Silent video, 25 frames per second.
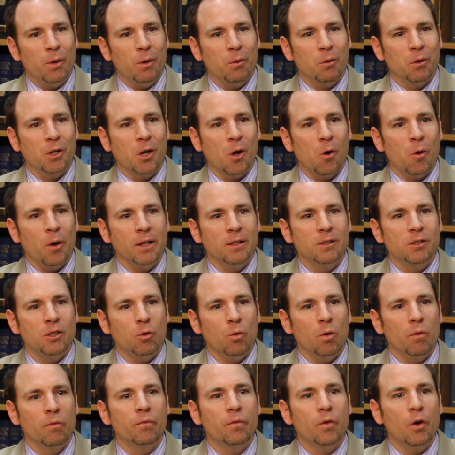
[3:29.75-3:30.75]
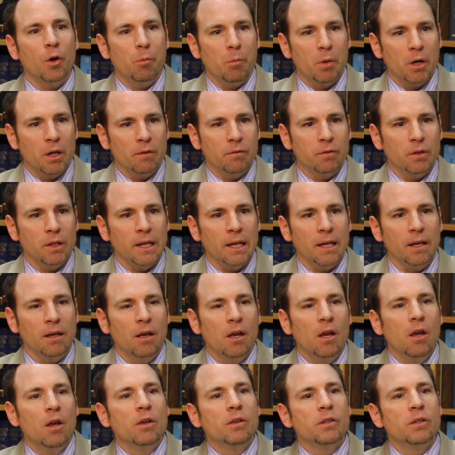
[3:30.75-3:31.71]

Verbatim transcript: we were going to affirmatively